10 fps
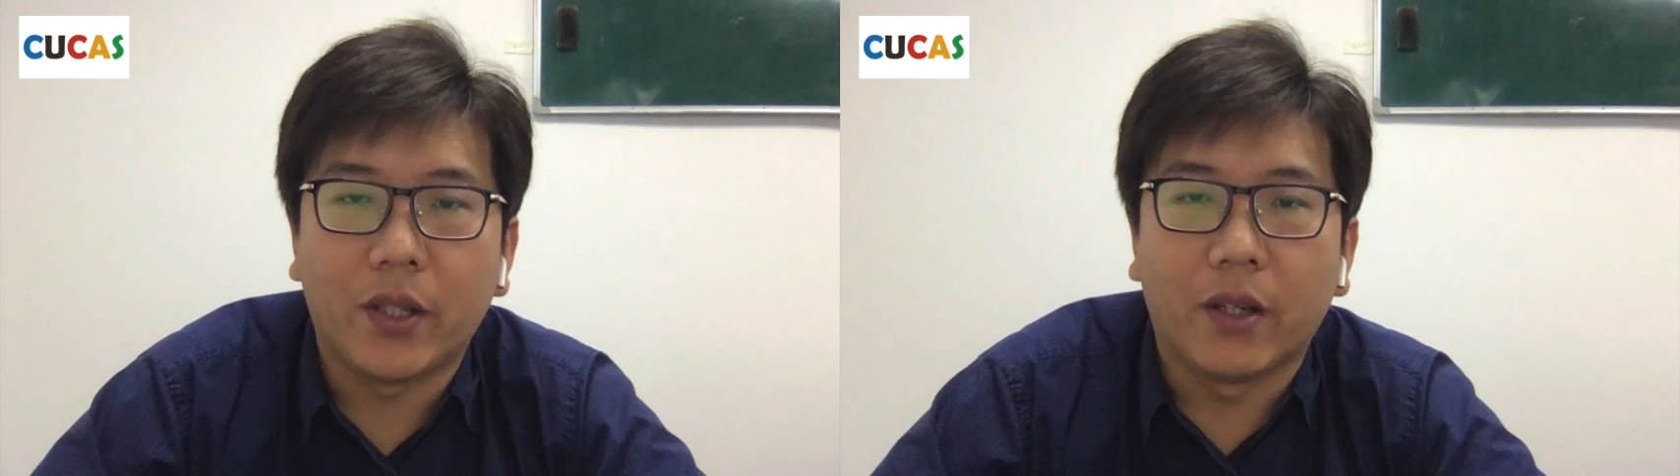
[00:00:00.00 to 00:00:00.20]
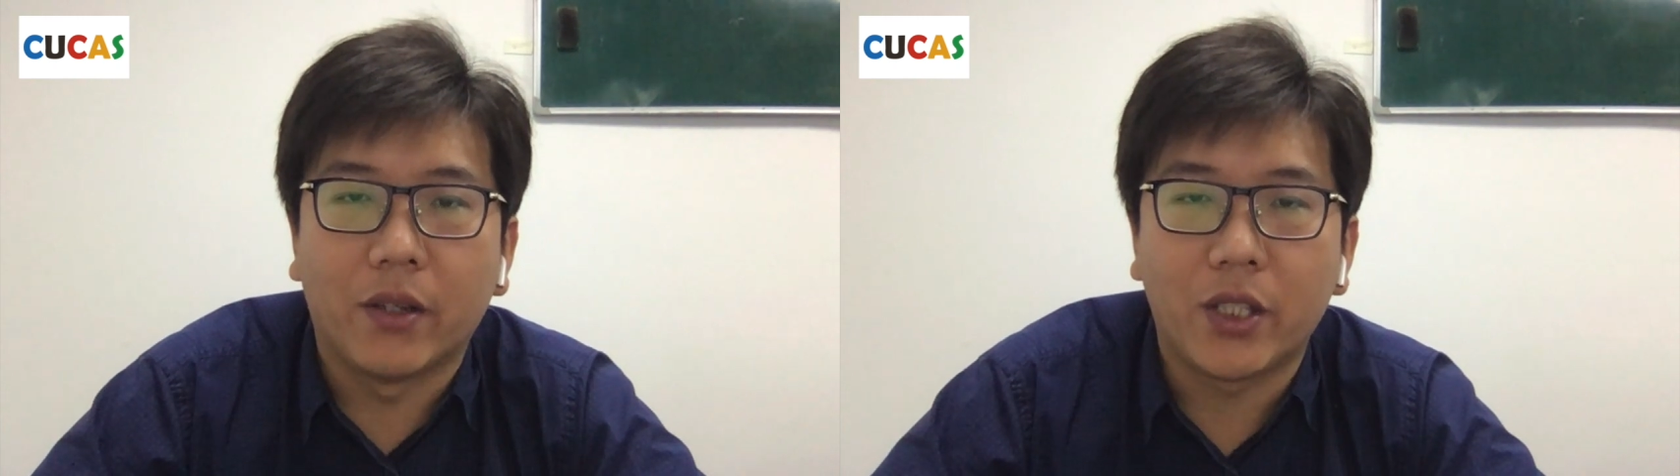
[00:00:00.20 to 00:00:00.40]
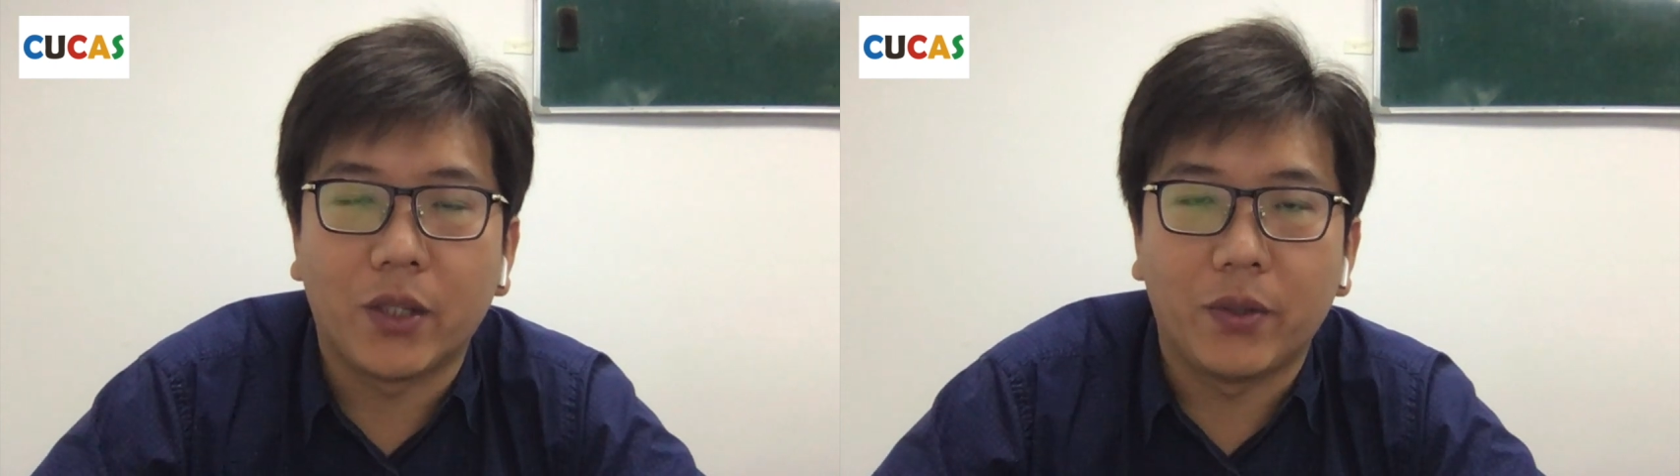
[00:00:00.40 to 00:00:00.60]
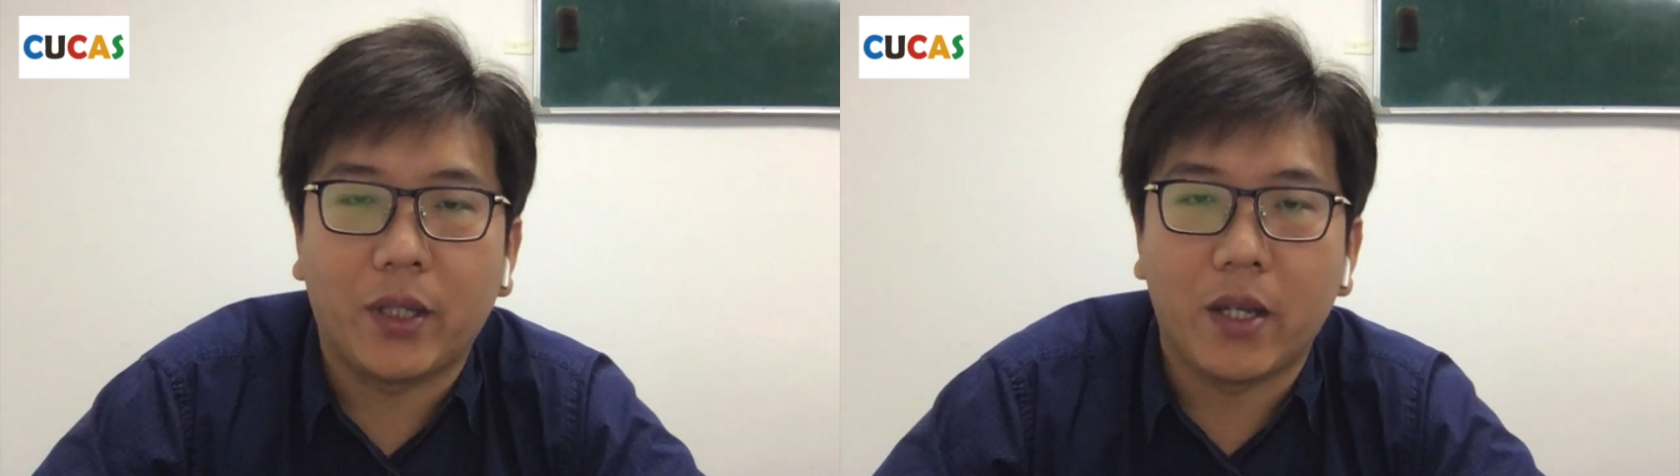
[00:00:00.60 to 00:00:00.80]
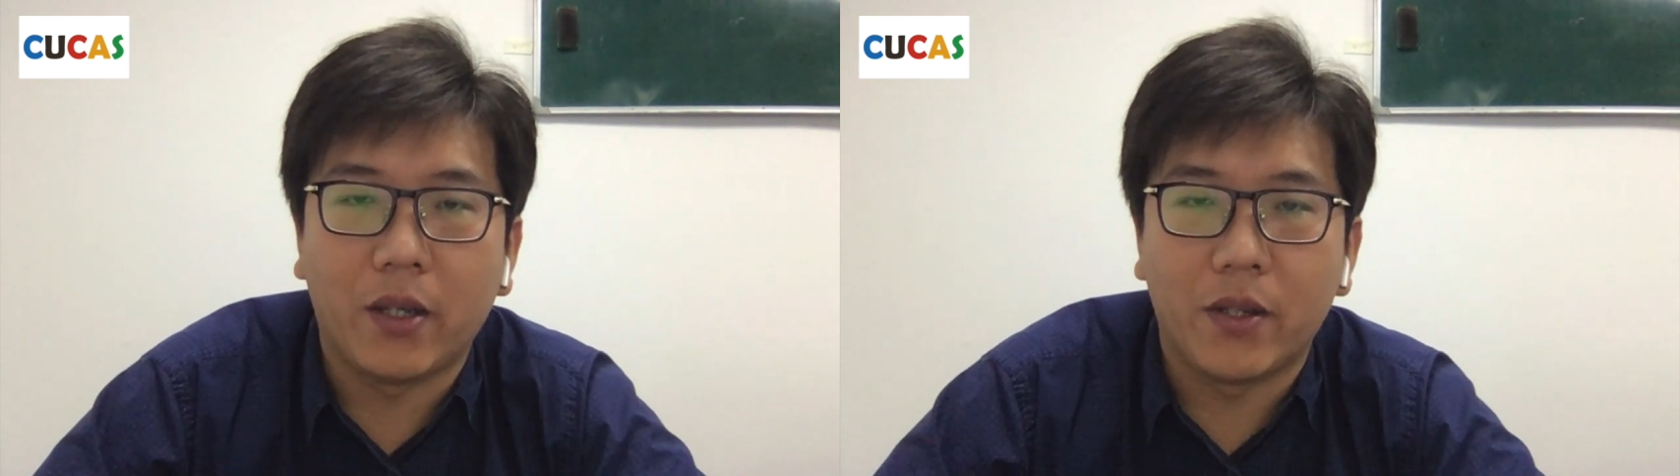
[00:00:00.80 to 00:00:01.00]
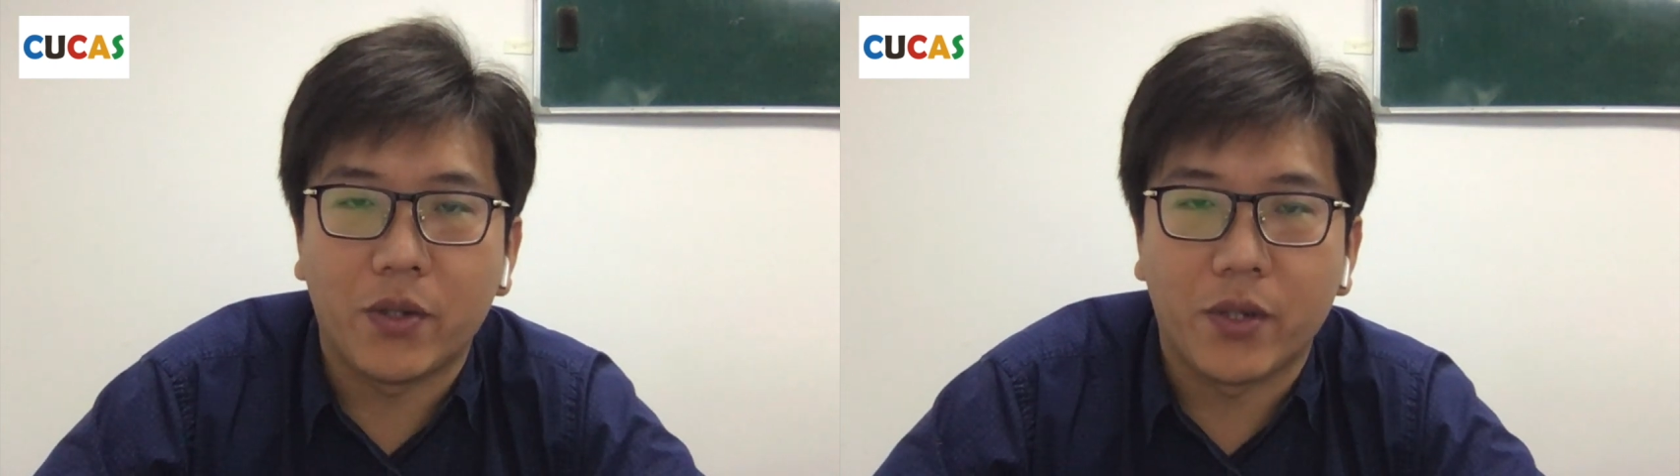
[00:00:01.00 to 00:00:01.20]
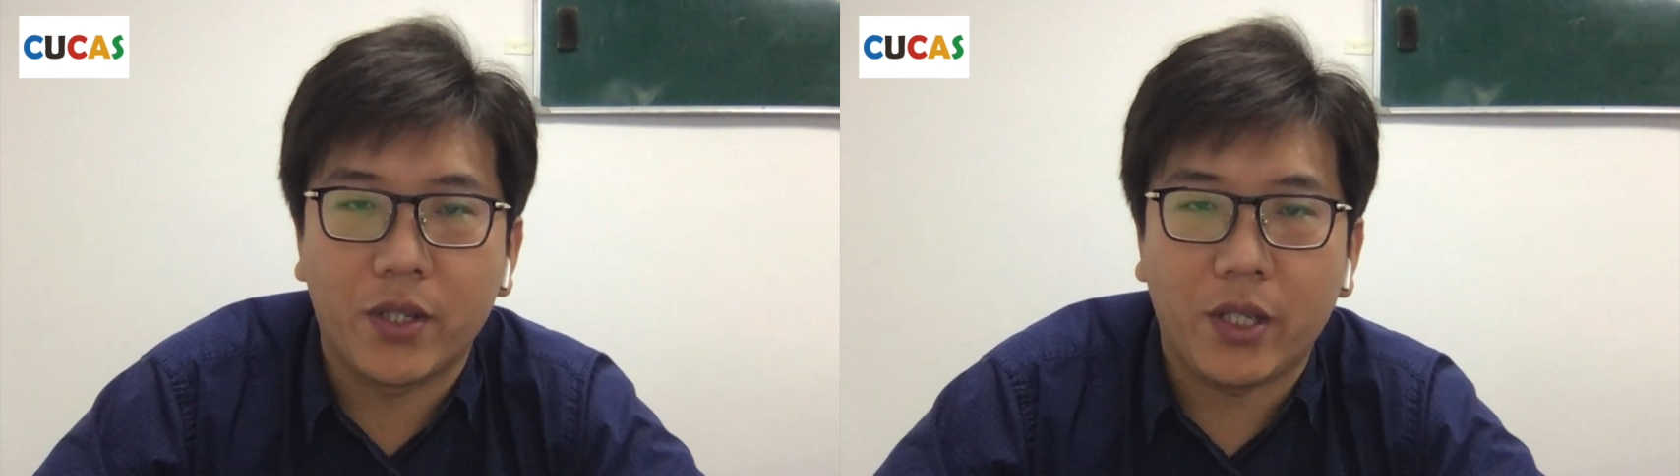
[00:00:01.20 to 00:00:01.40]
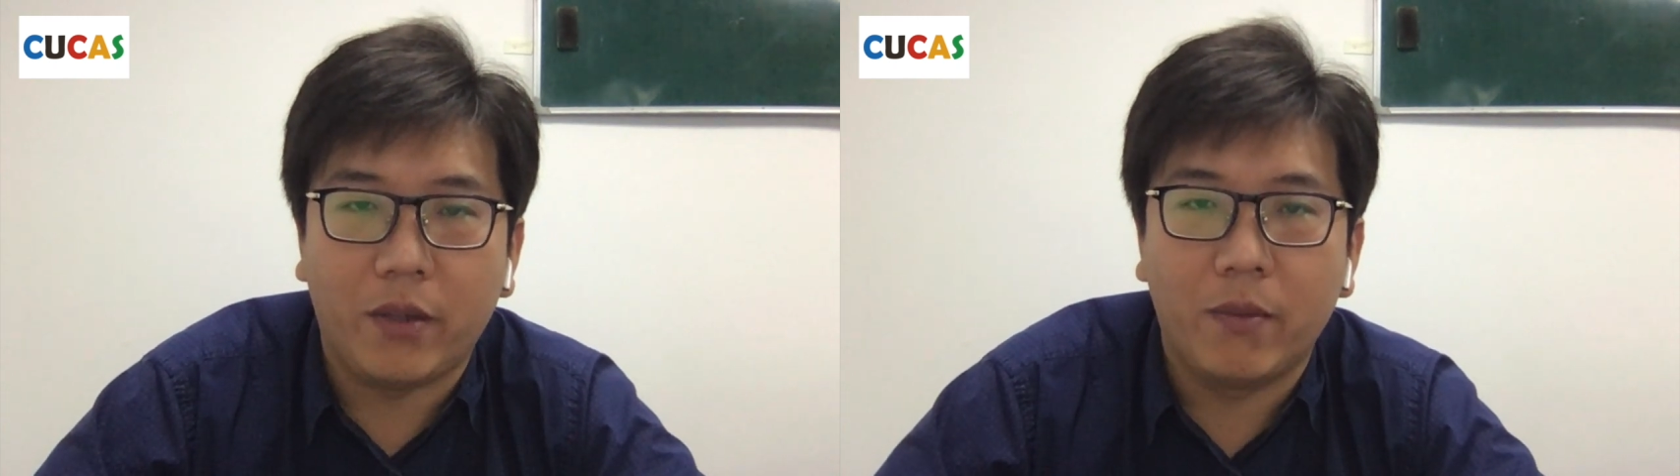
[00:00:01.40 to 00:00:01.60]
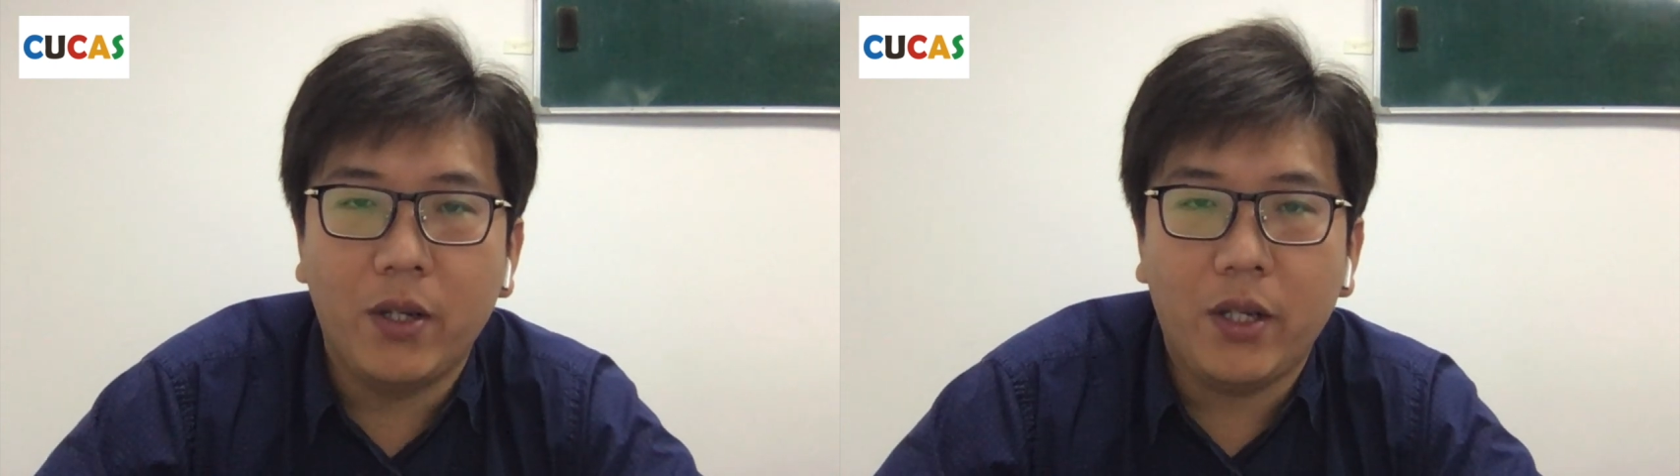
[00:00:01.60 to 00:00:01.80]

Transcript: so you can receive